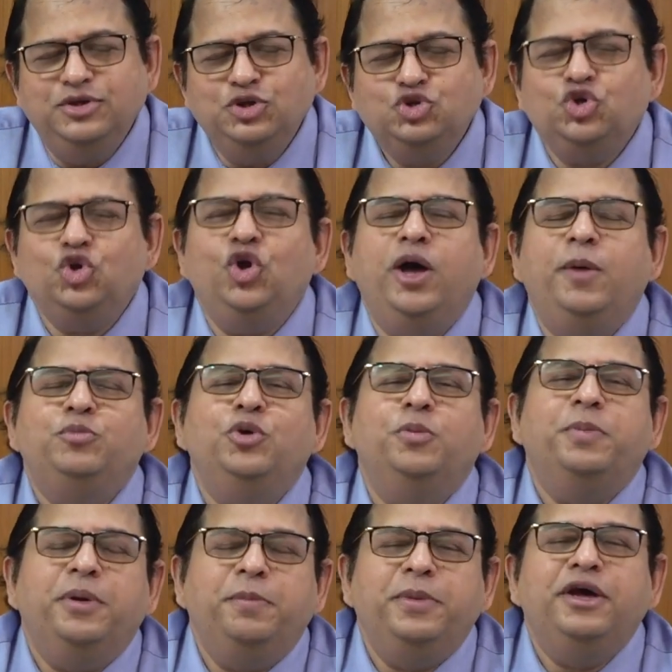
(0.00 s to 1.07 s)
So you have to
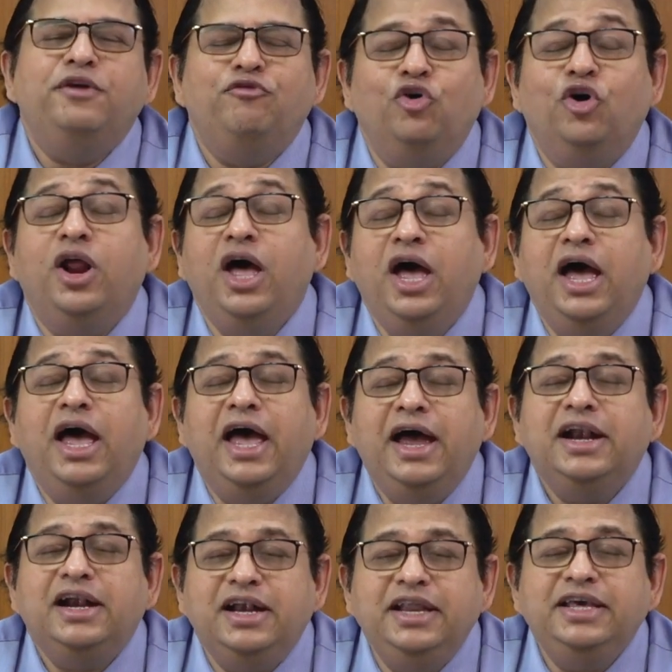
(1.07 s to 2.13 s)
prepare for
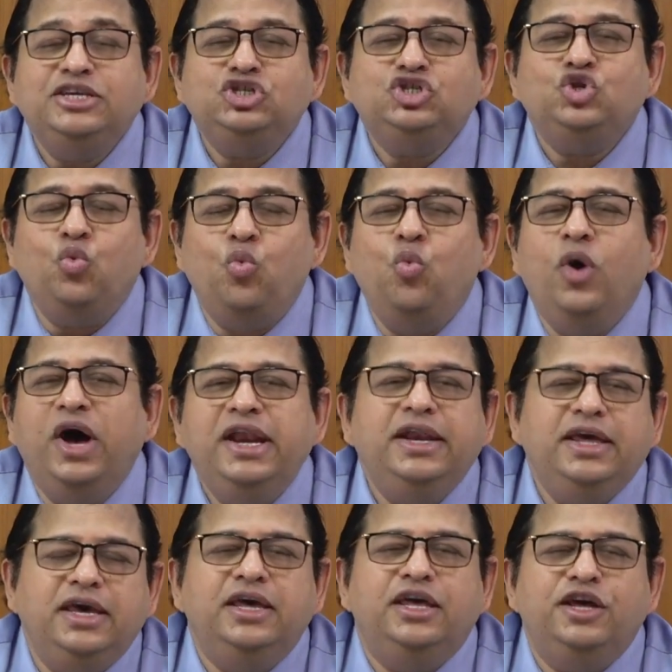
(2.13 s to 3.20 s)
at least
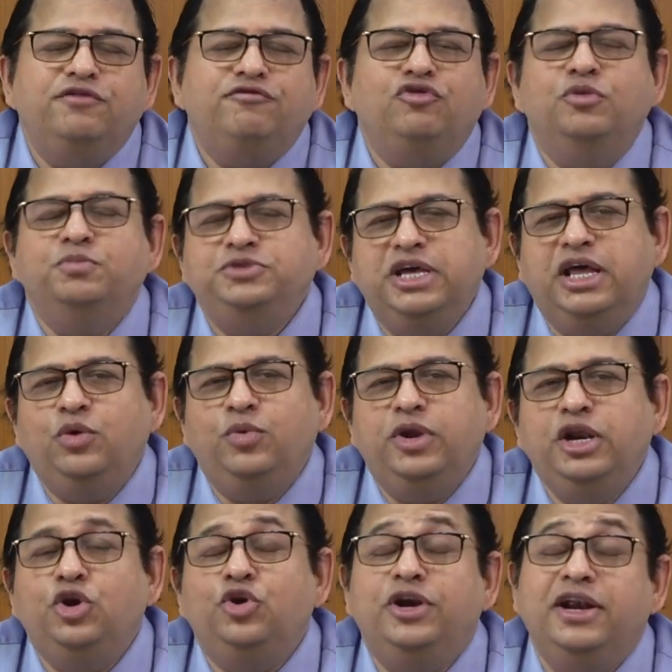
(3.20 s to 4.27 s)
1 year from
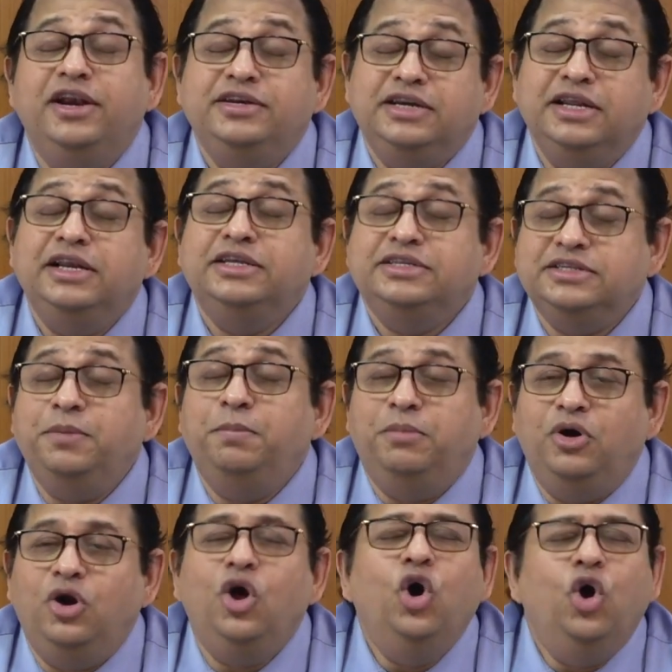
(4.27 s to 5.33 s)
January till
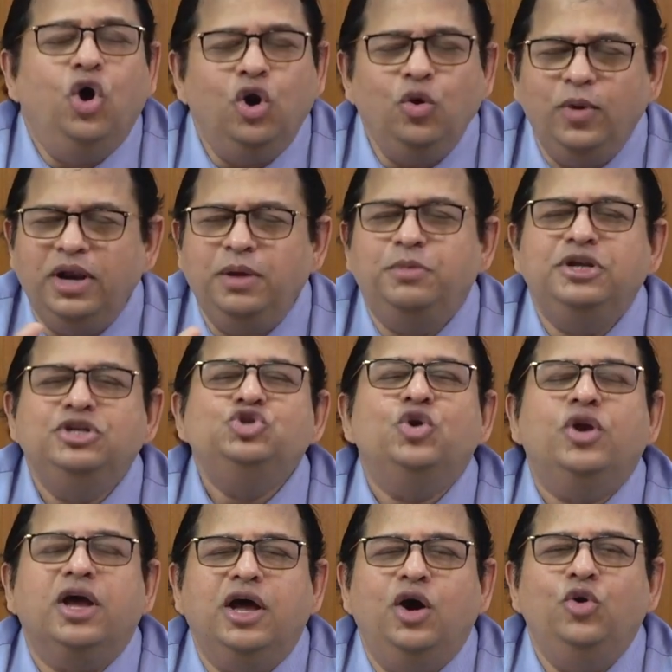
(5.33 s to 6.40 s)
December or whatever is
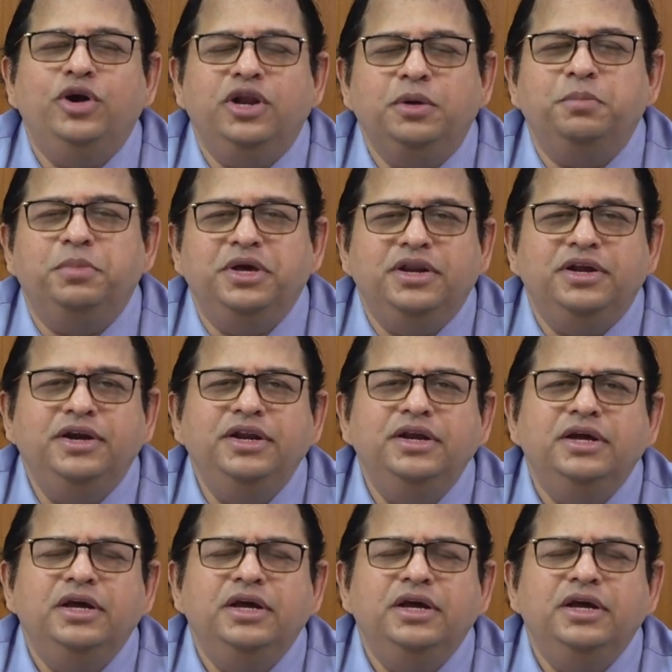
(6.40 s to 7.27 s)
your accounting period